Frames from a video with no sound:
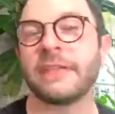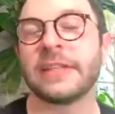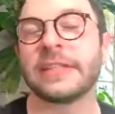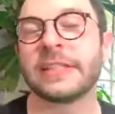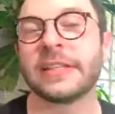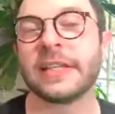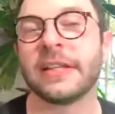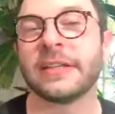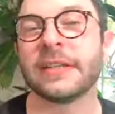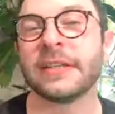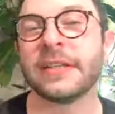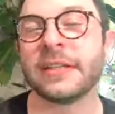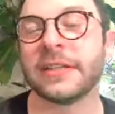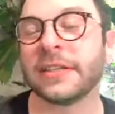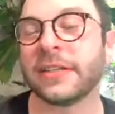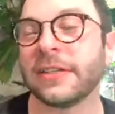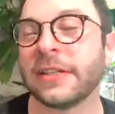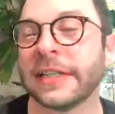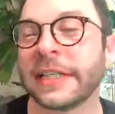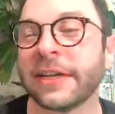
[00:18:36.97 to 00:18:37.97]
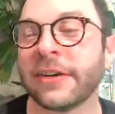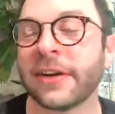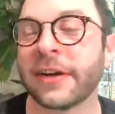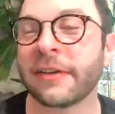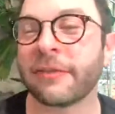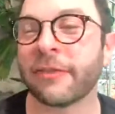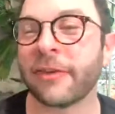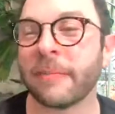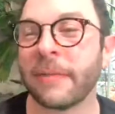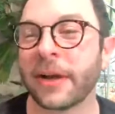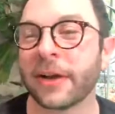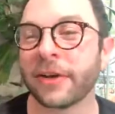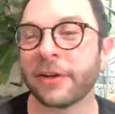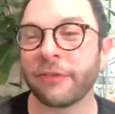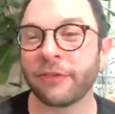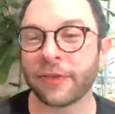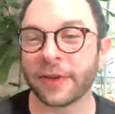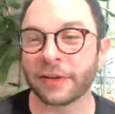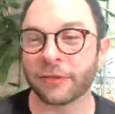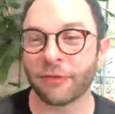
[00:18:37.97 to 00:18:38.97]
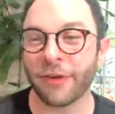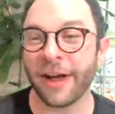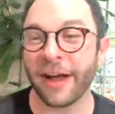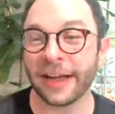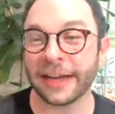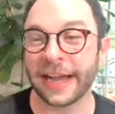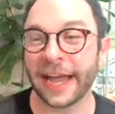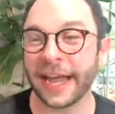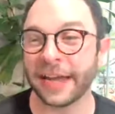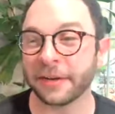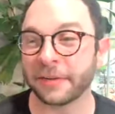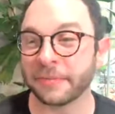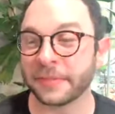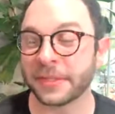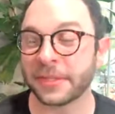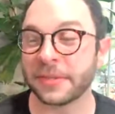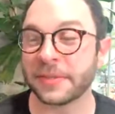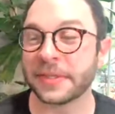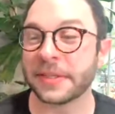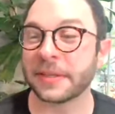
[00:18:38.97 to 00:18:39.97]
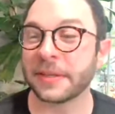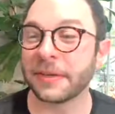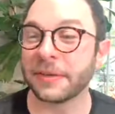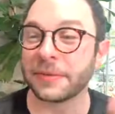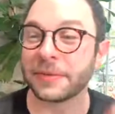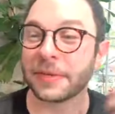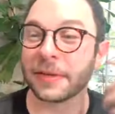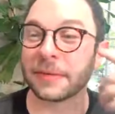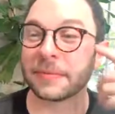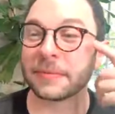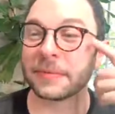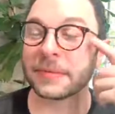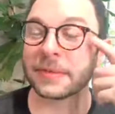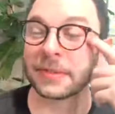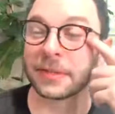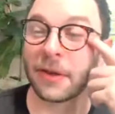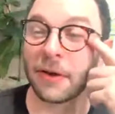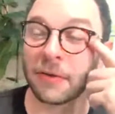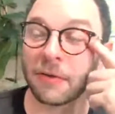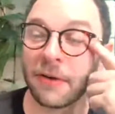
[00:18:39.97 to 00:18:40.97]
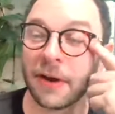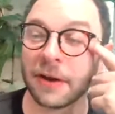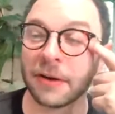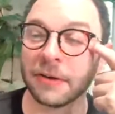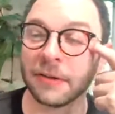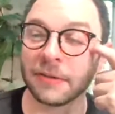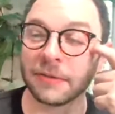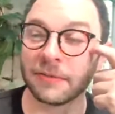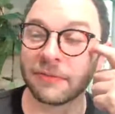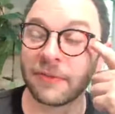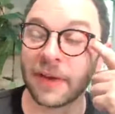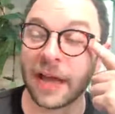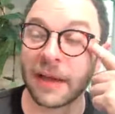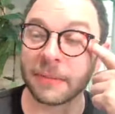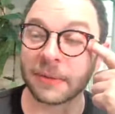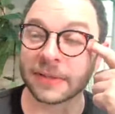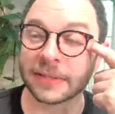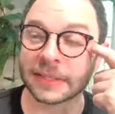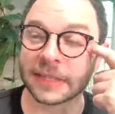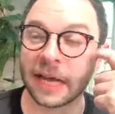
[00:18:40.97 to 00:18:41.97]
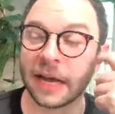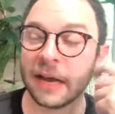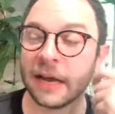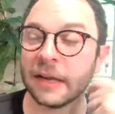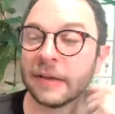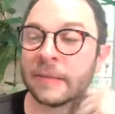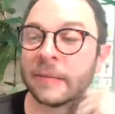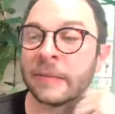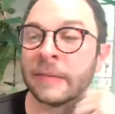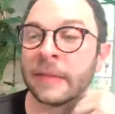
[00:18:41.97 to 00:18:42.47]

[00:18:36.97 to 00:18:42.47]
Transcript: It's a little lyric from my good friend Ryan Adams, who's a songwriter, fabulous guy.